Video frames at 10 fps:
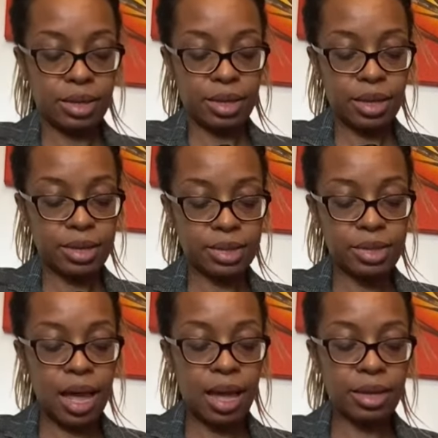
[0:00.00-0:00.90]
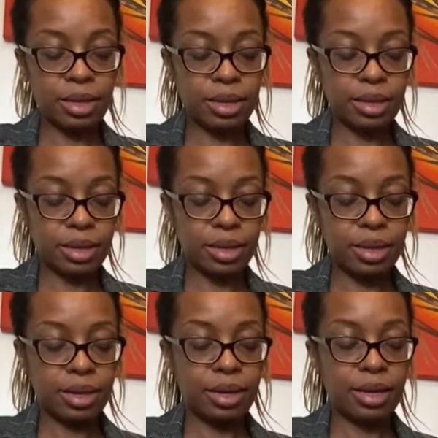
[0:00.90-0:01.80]
and tie,
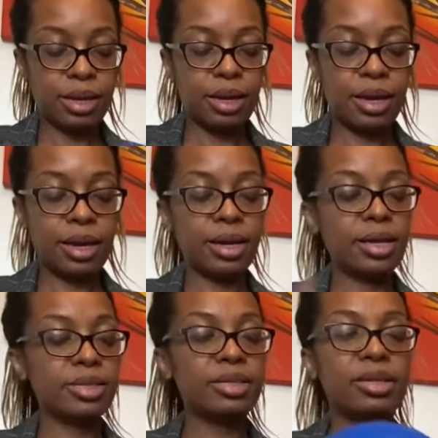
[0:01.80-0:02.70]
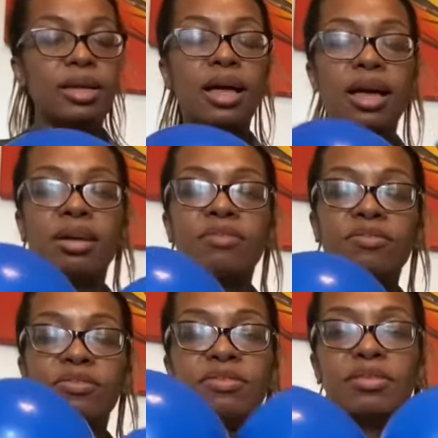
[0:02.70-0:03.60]
and I still have
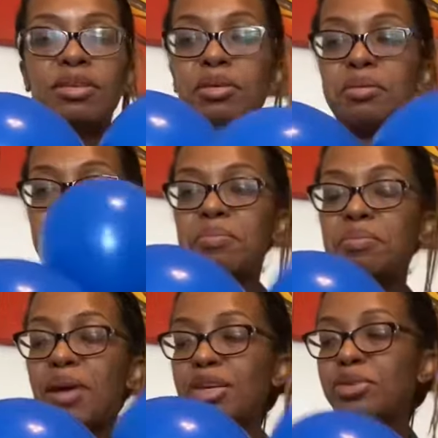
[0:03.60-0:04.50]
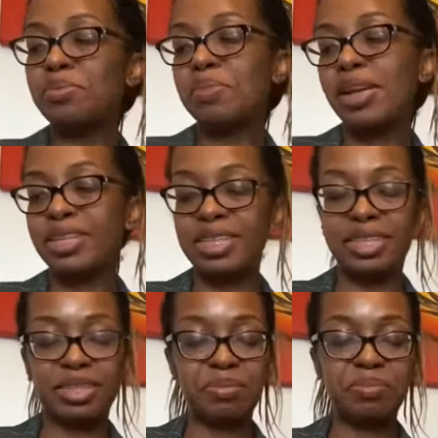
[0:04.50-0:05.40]
my
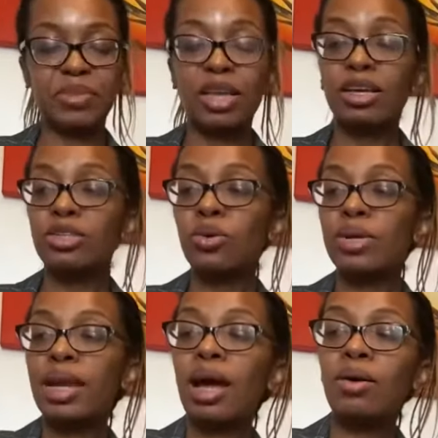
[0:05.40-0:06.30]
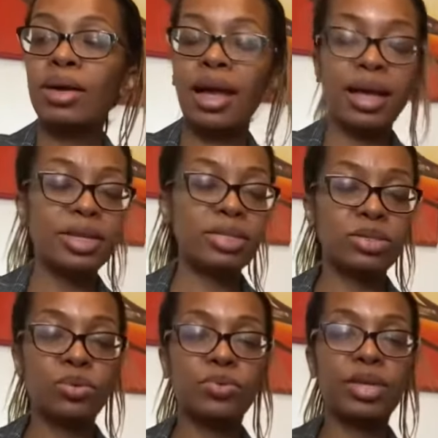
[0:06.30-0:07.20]
duplets. So now guys,
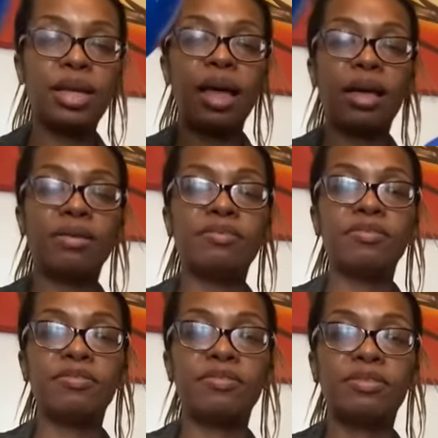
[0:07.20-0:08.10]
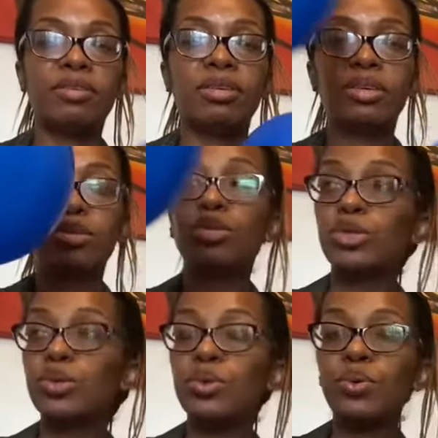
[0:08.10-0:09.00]
so we have
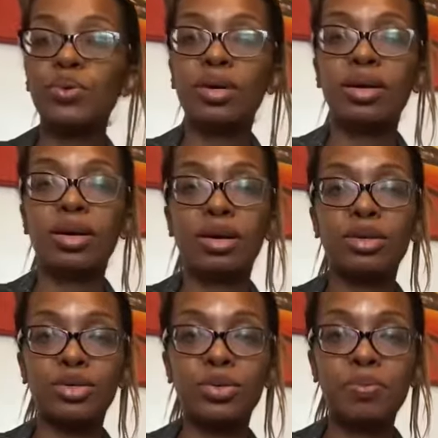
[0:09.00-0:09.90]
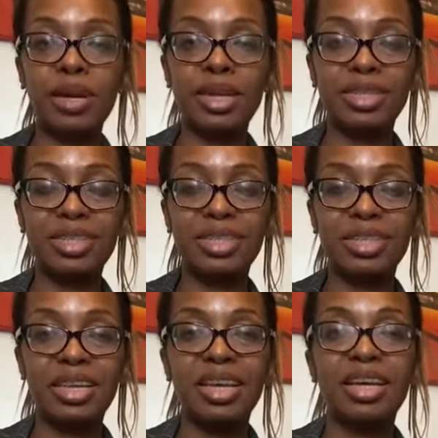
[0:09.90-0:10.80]
two duplets.
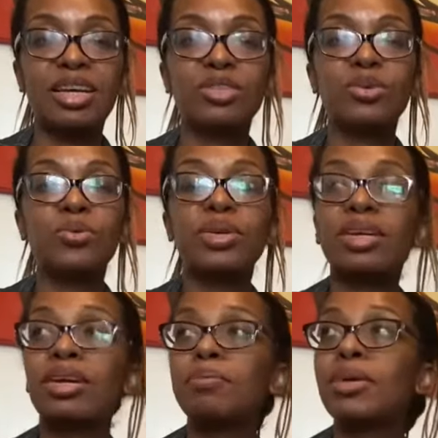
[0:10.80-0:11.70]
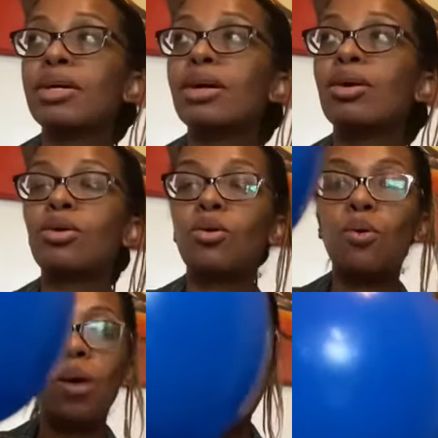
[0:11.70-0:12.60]
So we're gonna make a
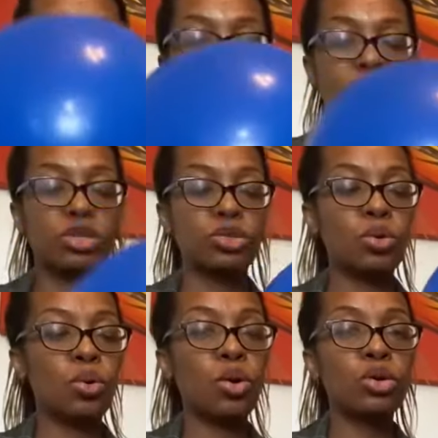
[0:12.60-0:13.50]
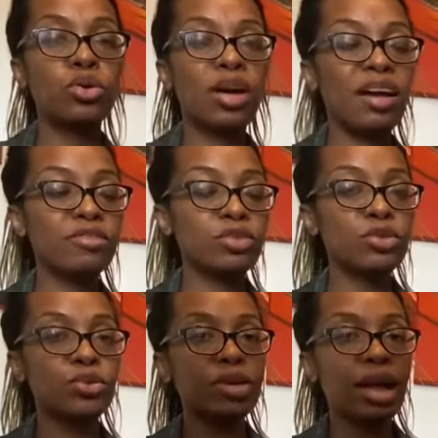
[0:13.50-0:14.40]
quad. So all you have to
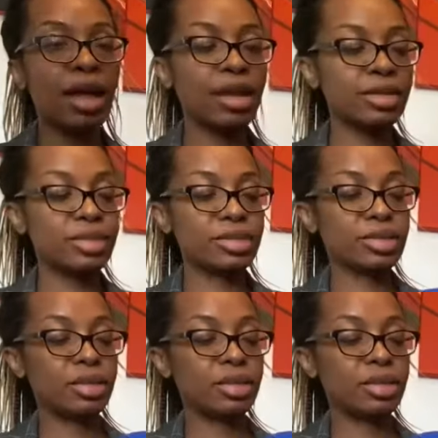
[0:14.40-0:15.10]
do, guys,